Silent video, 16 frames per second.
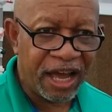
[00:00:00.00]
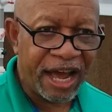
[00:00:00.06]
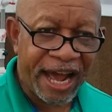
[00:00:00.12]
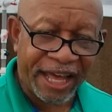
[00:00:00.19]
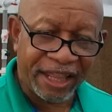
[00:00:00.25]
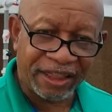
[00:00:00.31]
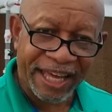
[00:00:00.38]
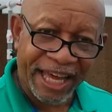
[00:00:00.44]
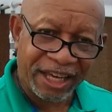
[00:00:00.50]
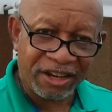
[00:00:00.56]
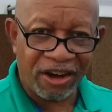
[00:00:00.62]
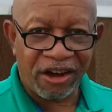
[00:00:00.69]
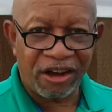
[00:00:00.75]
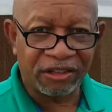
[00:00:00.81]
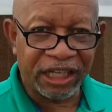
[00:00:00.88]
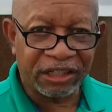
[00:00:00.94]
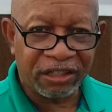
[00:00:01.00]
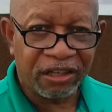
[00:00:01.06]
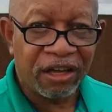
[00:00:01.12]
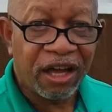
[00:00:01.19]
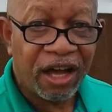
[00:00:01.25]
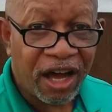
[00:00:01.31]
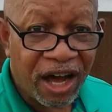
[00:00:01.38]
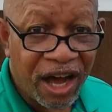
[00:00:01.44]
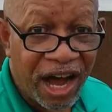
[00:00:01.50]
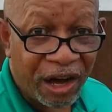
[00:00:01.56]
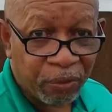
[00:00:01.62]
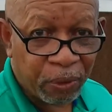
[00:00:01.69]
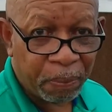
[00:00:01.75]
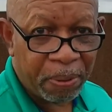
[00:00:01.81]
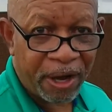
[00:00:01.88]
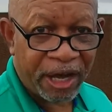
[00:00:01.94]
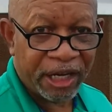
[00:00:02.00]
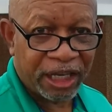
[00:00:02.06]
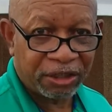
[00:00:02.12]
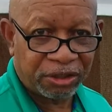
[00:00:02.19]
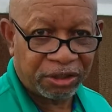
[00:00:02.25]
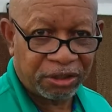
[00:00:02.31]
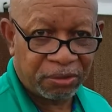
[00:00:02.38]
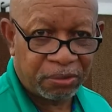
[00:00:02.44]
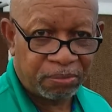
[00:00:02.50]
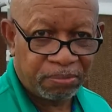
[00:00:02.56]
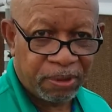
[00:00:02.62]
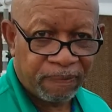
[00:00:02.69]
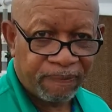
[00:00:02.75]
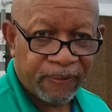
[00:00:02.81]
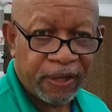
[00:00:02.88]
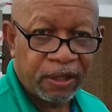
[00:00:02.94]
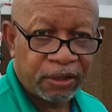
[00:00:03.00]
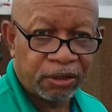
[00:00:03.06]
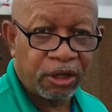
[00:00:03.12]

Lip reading: and they called it aquaponics.